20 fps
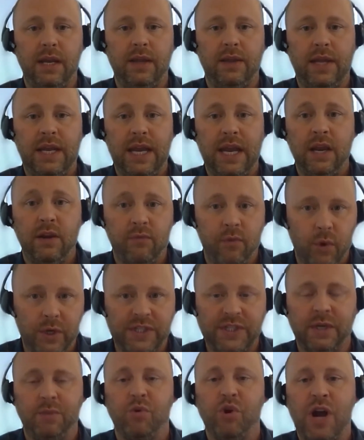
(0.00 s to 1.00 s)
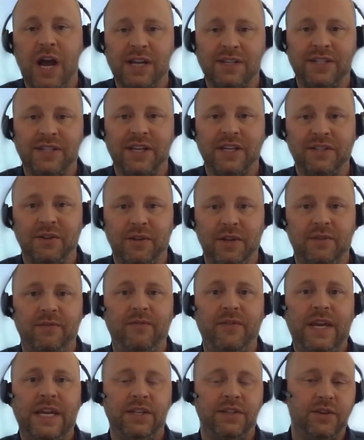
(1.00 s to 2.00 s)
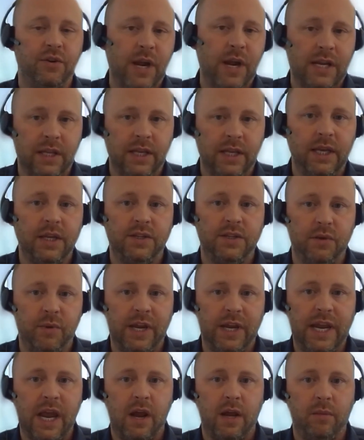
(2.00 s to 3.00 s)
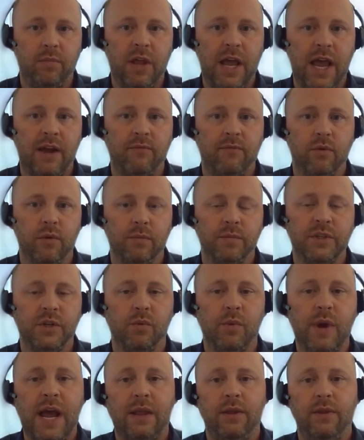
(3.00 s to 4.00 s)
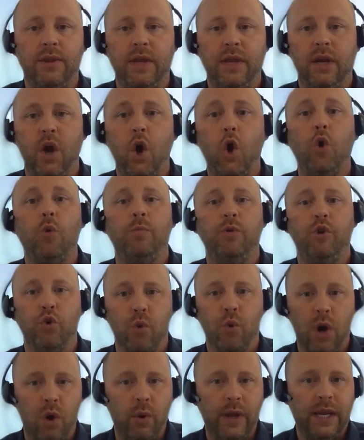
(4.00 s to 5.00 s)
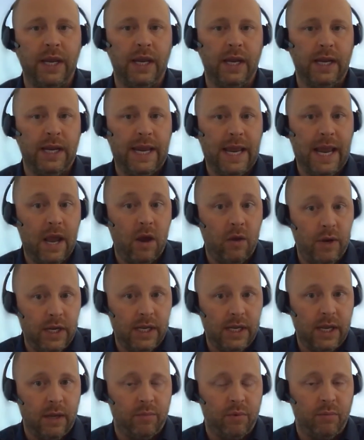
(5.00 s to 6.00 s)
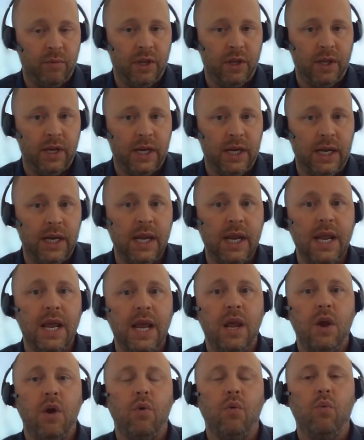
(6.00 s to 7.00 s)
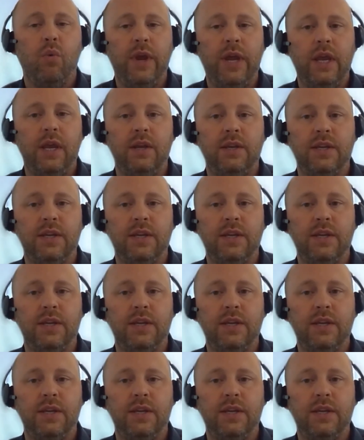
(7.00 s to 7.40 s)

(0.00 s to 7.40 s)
the invoicing process so that feeds directly into an accounting platform. So rather than home growing an accounting capability, we